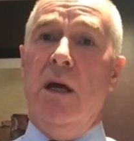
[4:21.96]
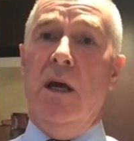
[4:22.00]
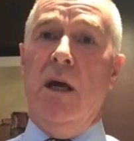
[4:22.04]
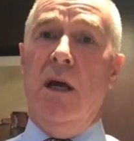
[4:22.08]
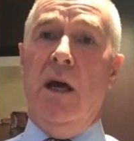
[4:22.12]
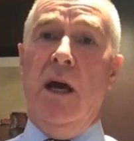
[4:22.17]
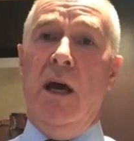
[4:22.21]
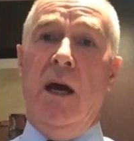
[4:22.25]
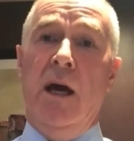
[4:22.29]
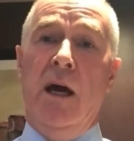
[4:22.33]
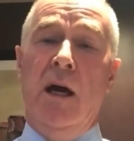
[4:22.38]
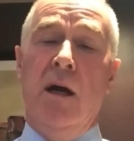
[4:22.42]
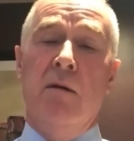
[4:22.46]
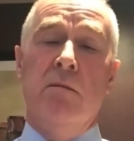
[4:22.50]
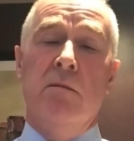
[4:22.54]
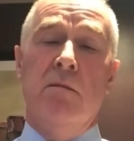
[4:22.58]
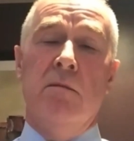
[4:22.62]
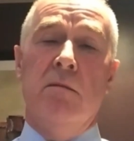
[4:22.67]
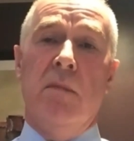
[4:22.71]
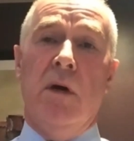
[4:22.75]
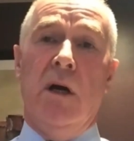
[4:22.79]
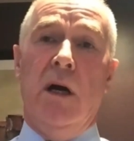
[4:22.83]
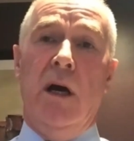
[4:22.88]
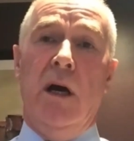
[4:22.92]
I
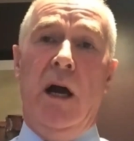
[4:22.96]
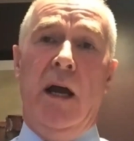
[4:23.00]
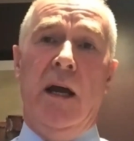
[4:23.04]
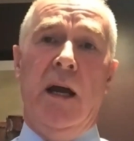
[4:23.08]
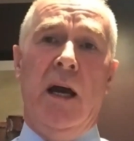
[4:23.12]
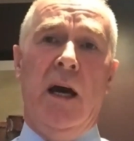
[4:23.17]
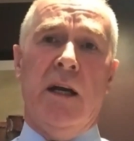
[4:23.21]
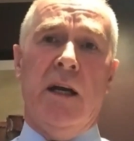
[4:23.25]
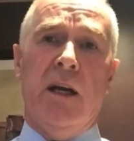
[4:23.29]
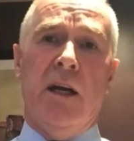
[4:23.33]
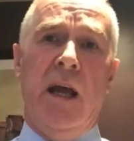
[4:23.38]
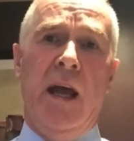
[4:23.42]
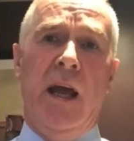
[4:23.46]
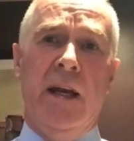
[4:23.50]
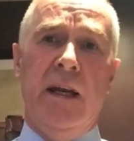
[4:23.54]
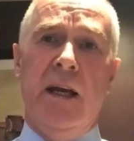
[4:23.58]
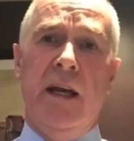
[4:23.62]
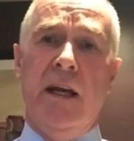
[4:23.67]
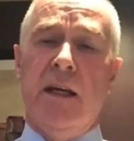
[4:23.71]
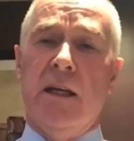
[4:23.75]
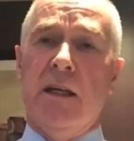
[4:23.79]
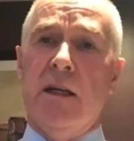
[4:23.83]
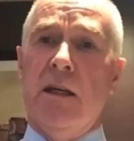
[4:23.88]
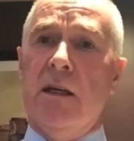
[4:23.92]
had a
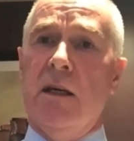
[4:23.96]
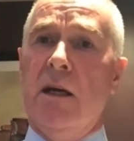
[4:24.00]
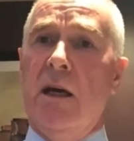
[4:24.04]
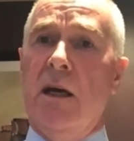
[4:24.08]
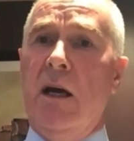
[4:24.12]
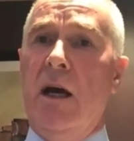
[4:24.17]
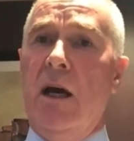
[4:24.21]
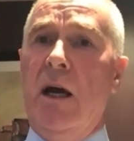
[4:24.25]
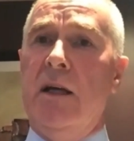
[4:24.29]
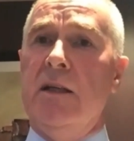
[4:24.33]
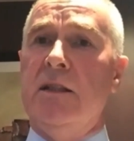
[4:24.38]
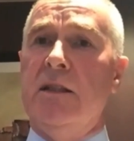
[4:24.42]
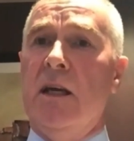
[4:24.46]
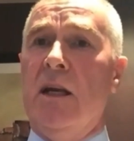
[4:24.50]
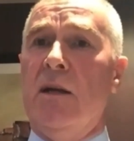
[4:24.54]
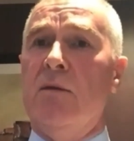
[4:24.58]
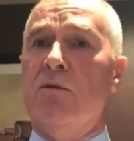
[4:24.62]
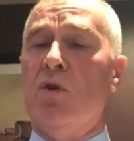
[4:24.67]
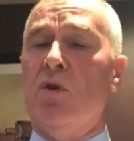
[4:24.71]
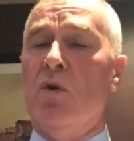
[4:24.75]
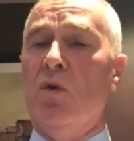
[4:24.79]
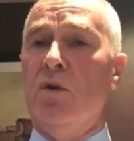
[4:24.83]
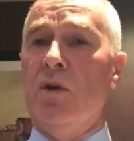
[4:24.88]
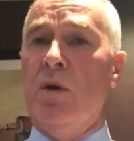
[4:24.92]
headache. I said I
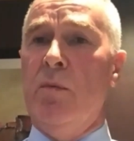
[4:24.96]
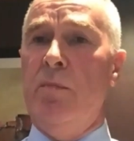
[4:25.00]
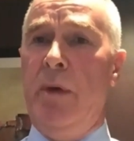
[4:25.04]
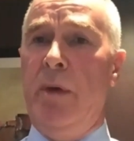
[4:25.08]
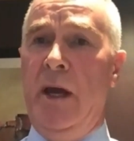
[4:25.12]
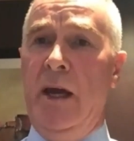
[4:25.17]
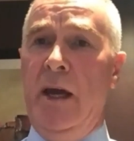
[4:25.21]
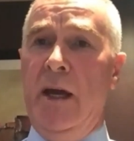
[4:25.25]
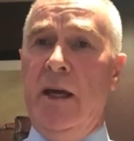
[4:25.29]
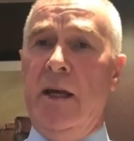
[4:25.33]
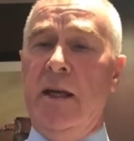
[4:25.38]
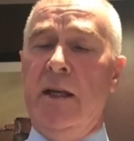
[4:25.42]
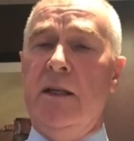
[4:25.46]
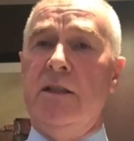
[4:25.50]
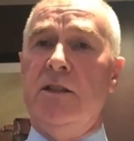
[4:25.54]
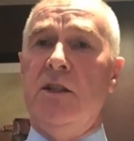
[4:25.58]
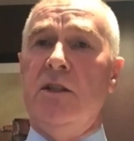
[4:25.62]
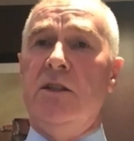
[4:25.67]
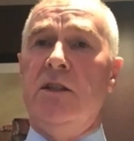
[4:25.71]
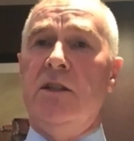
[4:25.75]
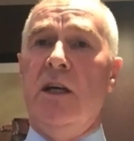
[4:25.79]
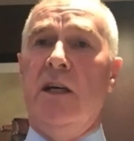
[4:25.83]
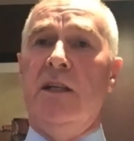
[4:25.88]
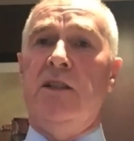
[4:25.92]
was going to bed.
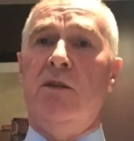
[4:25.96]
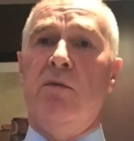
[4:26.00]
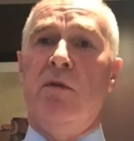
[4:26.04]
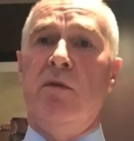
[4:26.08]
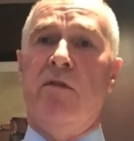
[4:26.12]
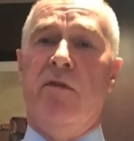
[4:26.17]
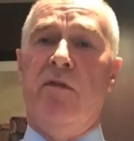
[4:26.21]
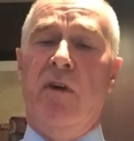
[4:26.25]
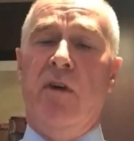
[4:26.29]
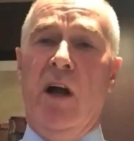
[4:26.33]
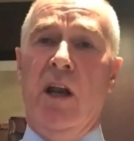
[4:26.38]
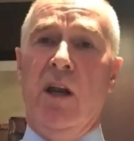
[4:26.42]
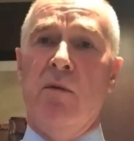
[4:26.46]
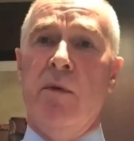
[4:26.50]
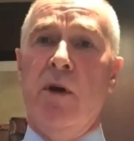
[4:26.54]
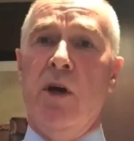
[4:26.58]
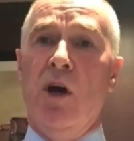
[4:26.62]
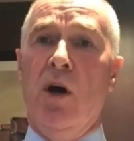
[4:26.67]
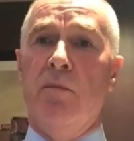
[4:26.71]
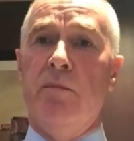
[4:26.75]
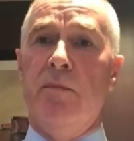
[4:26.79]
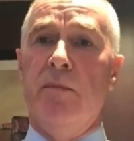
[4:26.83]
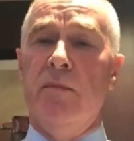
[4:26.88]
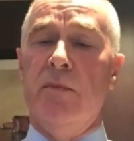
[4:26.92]
She said she would follow me
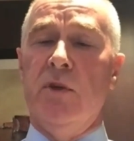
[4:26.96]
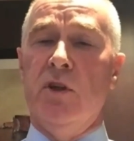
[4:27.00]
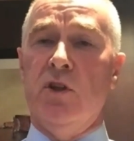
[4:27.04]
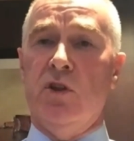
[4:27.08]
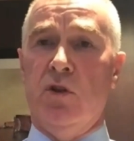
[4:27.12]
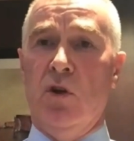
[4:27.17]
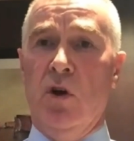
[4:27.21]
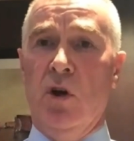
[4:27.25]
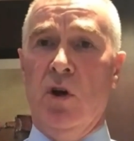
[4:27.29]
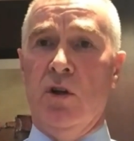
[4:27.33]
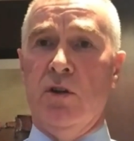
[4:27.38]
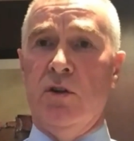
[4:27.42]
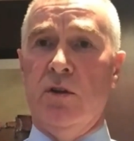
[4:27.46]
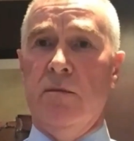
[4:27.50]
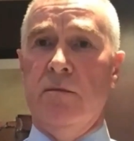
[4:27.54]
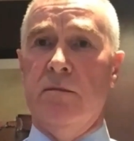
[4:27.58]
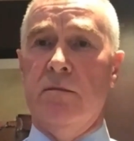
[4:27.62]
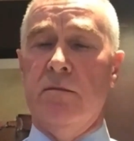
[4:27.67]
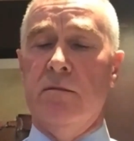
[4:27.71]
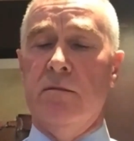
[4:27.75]
up the stairs.